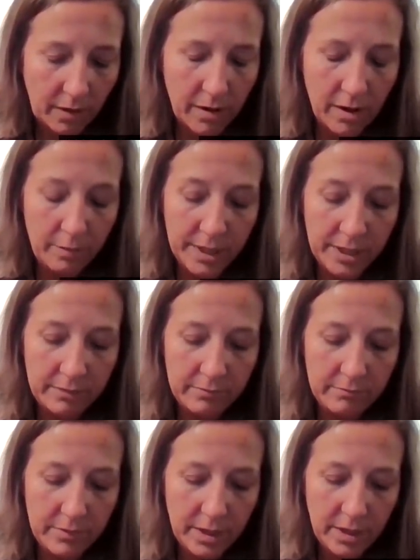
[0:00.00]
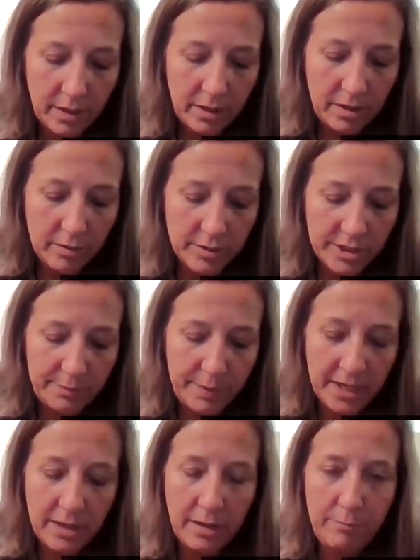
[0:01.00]
uh, but, you know, just
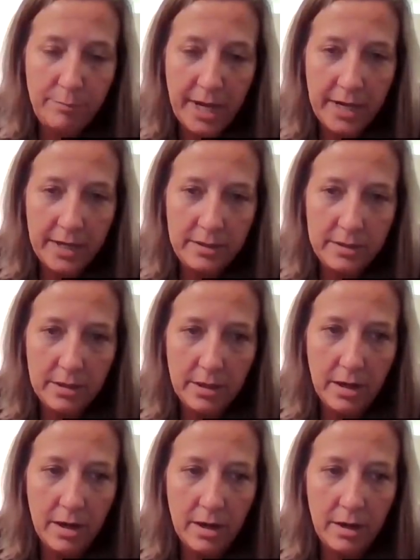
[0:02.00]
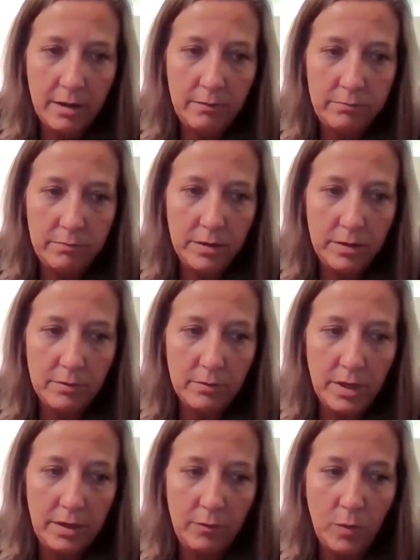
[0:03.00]
being in beds uh,
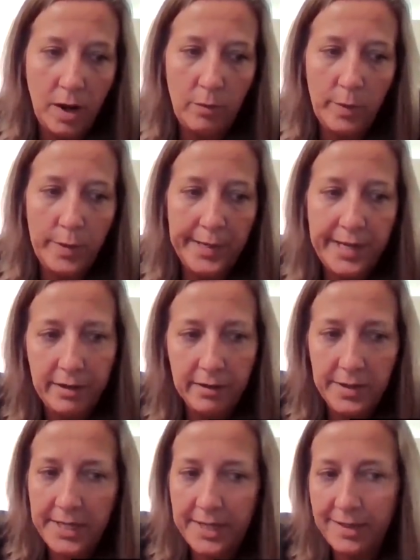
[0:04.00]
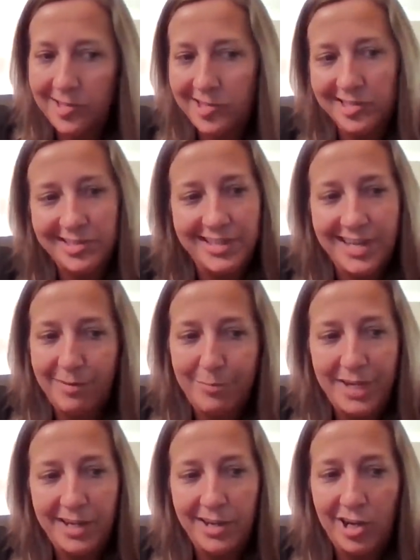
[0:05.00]
and while we're healing, just
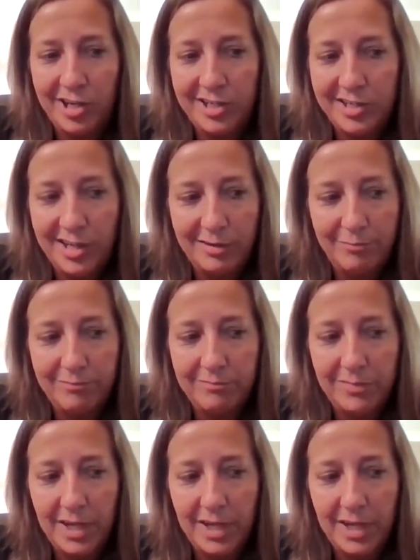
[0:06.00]
being hooked up